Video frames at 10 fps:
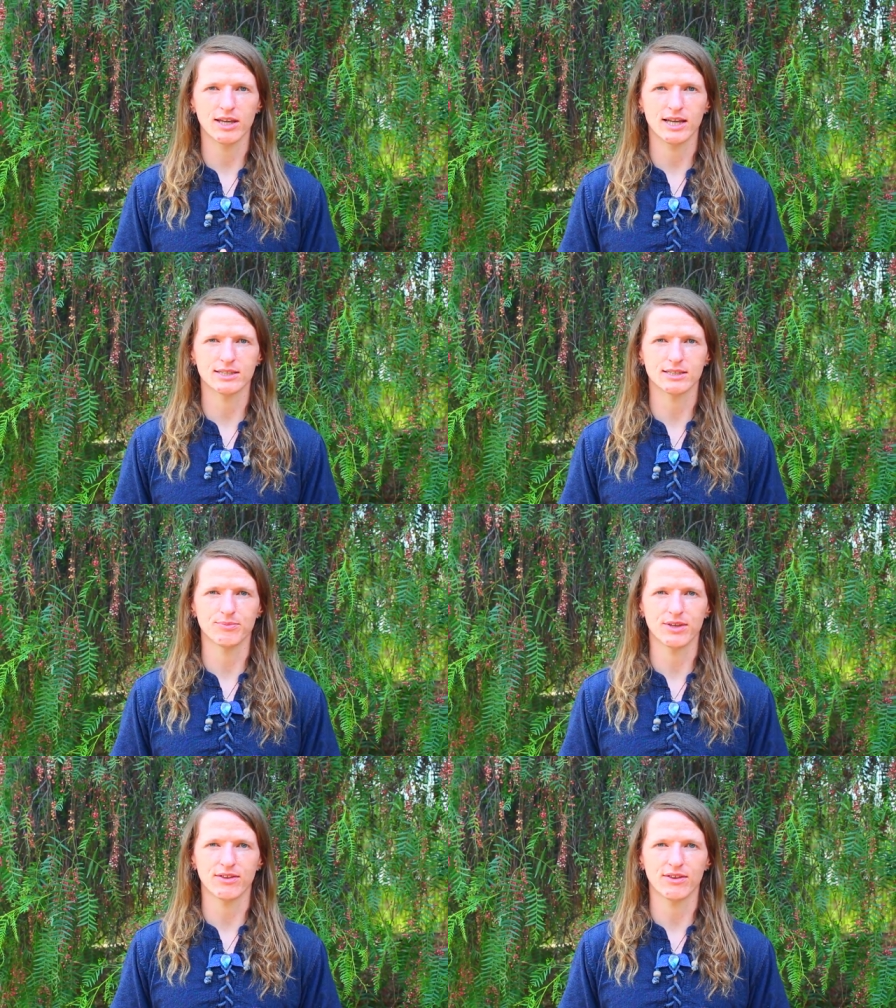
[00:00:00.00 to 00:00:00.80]
It's
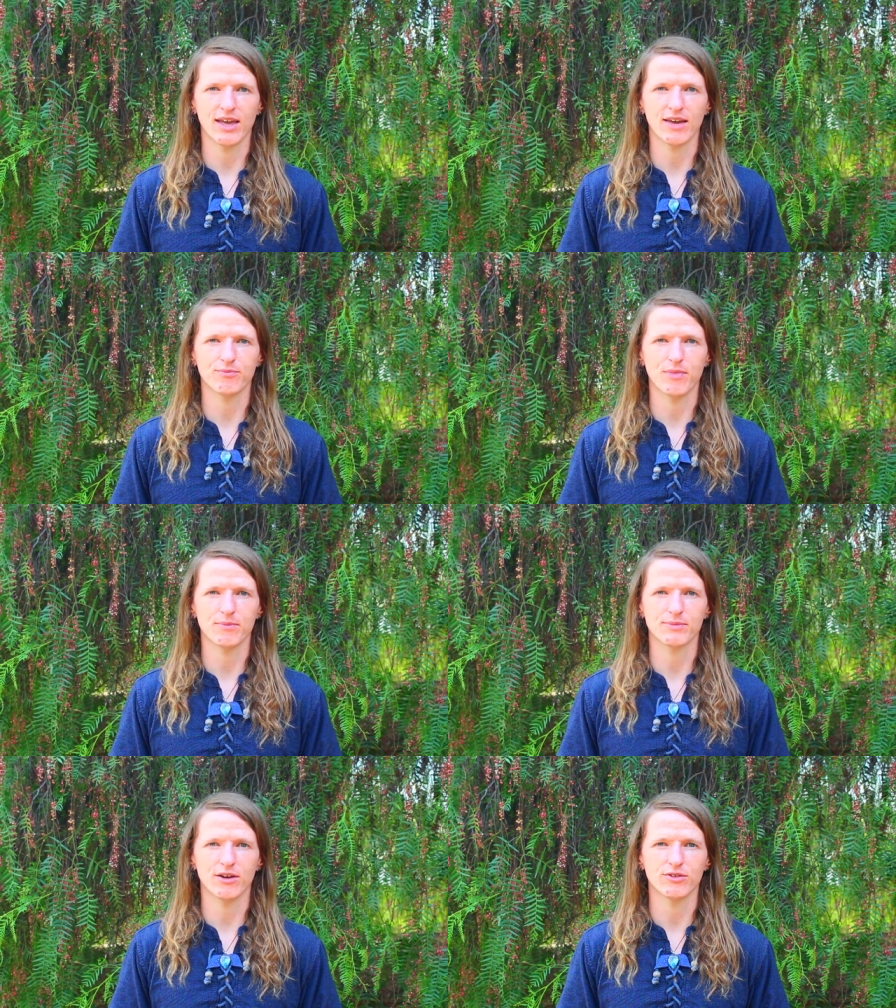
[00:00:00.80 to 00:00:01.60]
something that they have
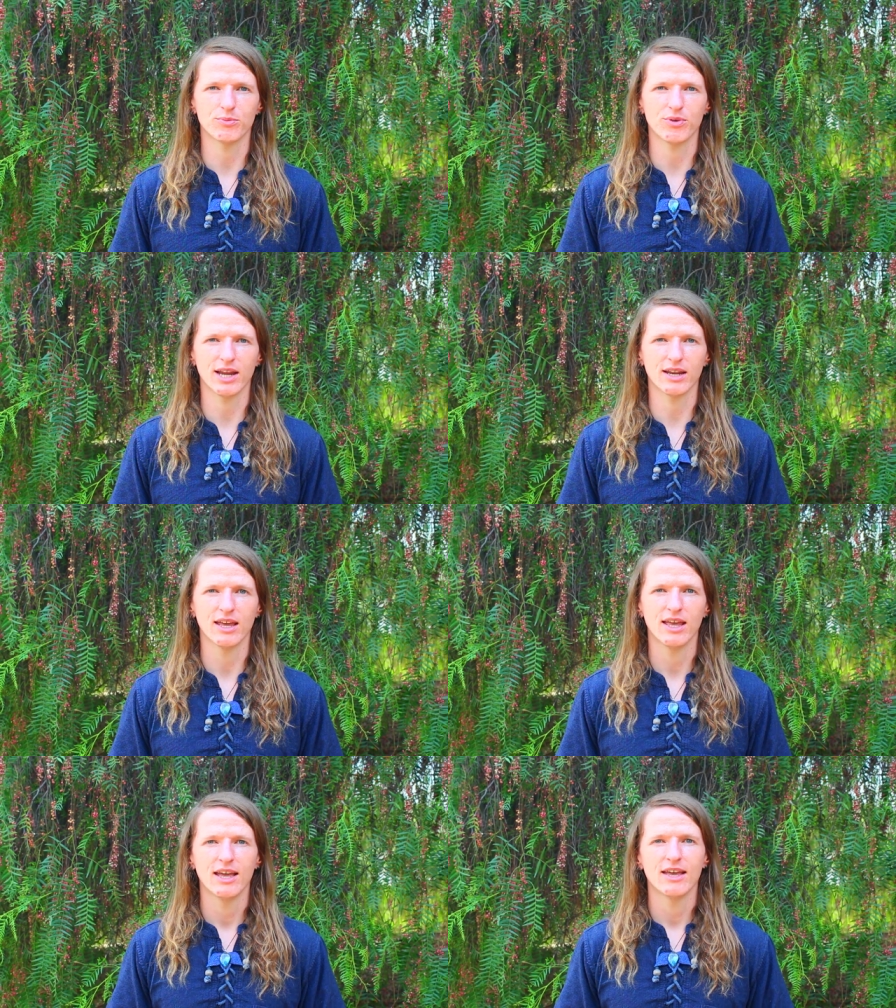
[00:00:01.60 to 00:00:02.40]
mapped out in the brain
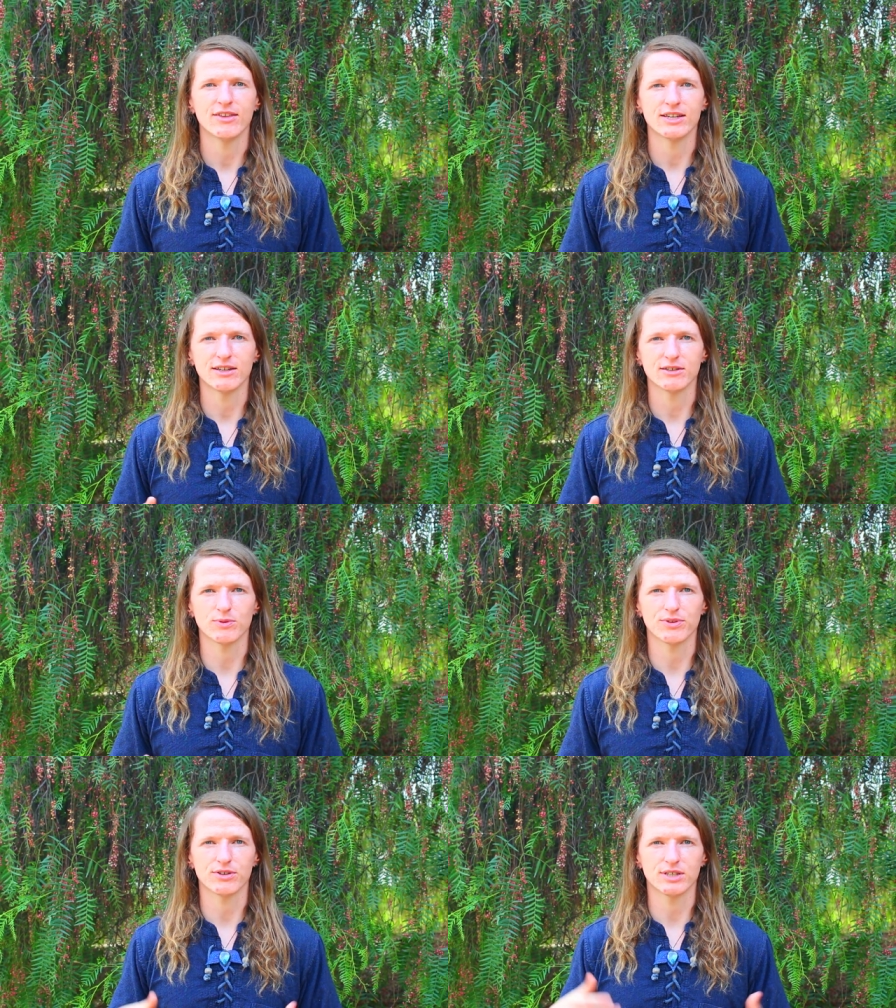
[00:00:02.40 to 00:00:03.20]
that deals
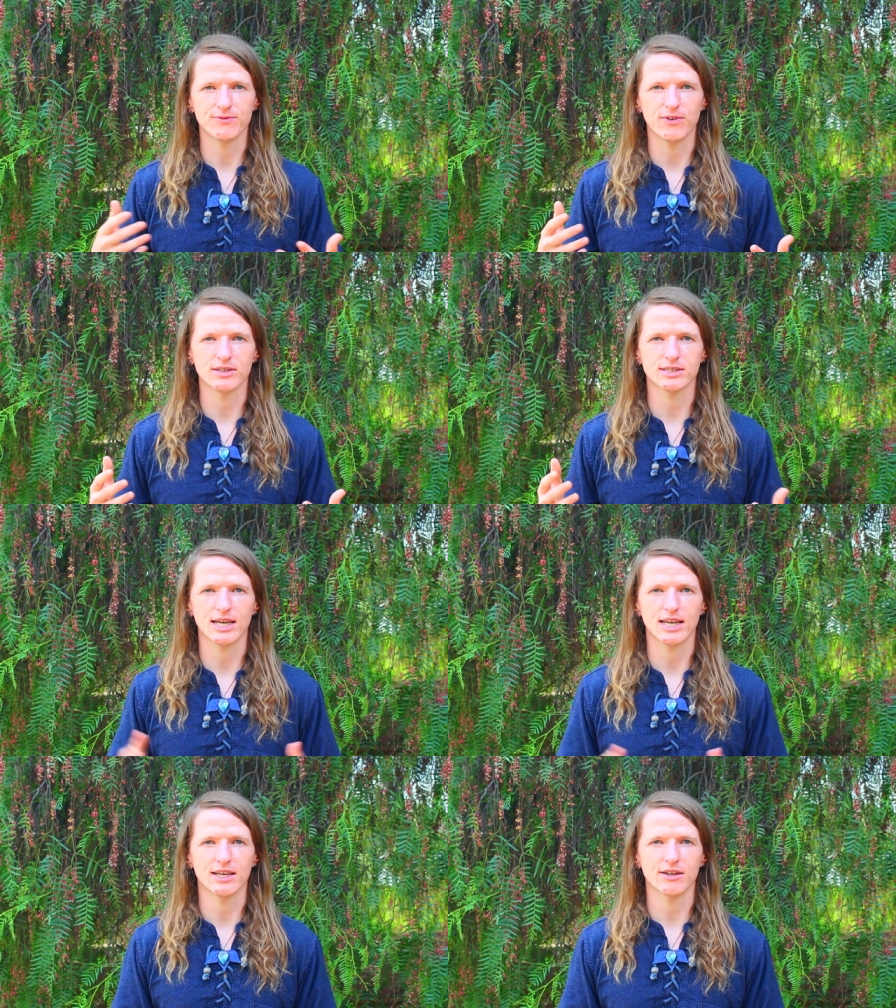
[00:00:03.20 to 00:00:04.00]
with your default
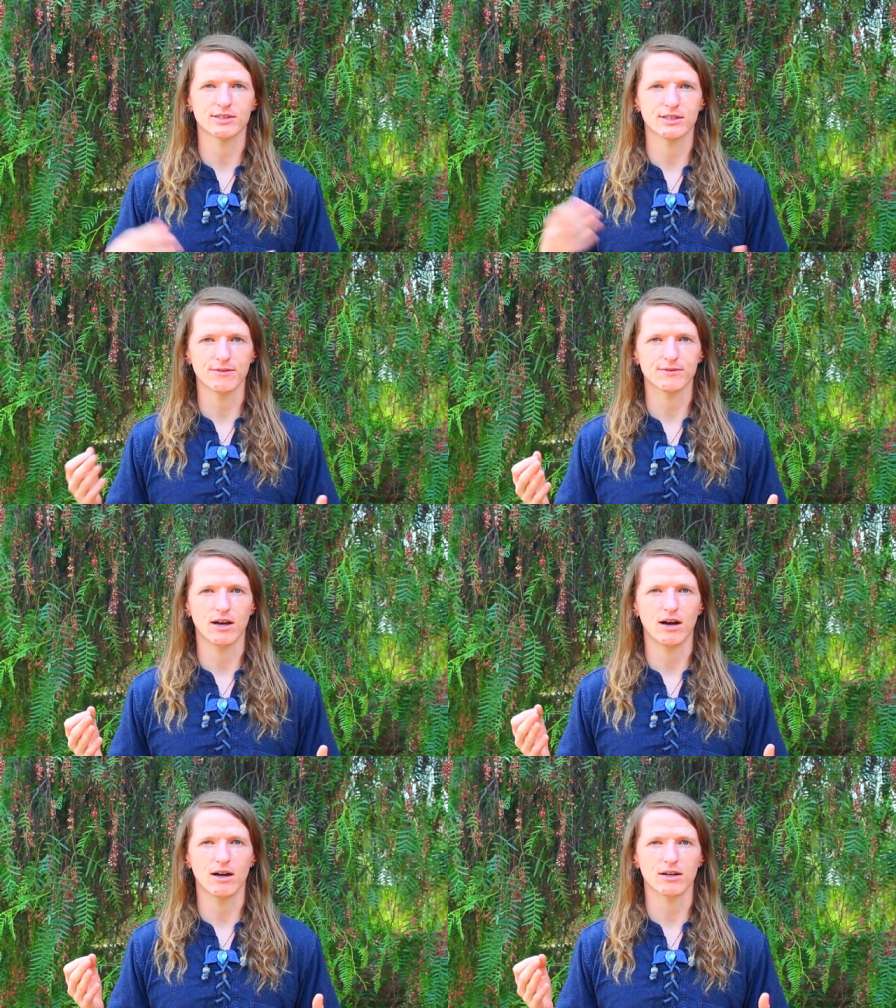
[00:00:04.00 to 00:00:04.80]
setting, your
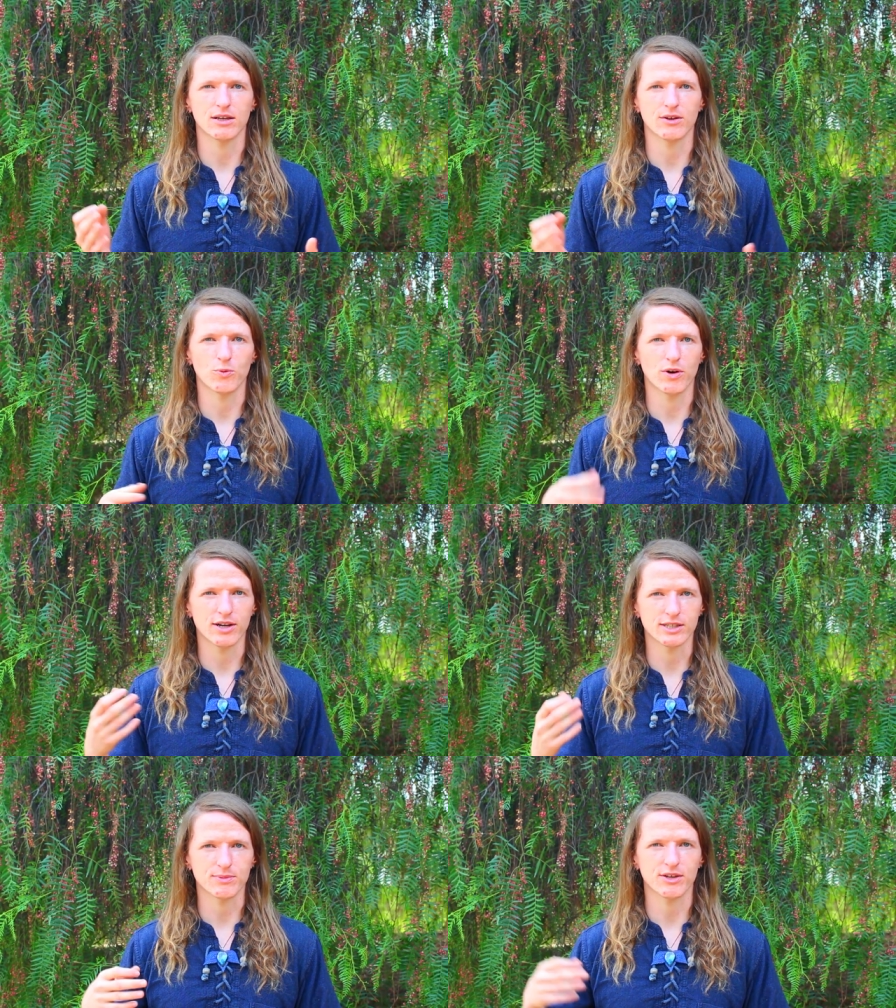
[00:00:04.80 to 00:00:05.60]
self-talk, your
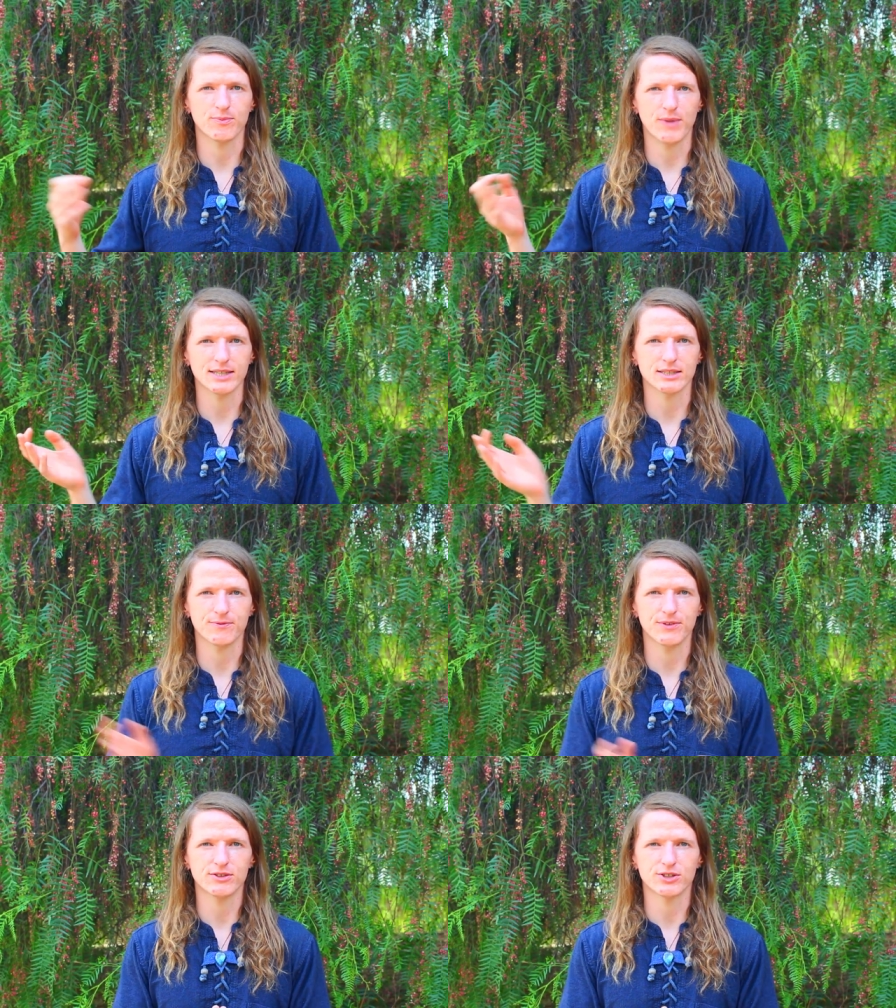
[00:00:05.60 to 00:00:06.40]
worries about the past and
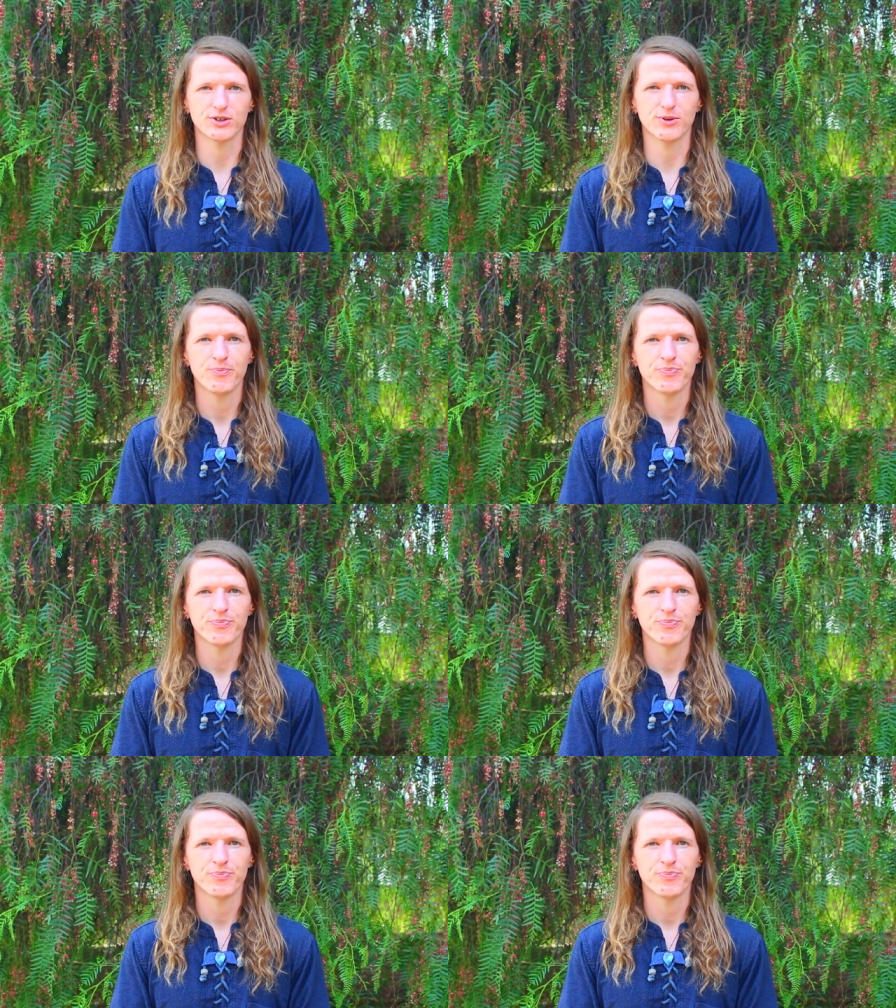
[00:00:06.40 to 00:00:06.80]
future.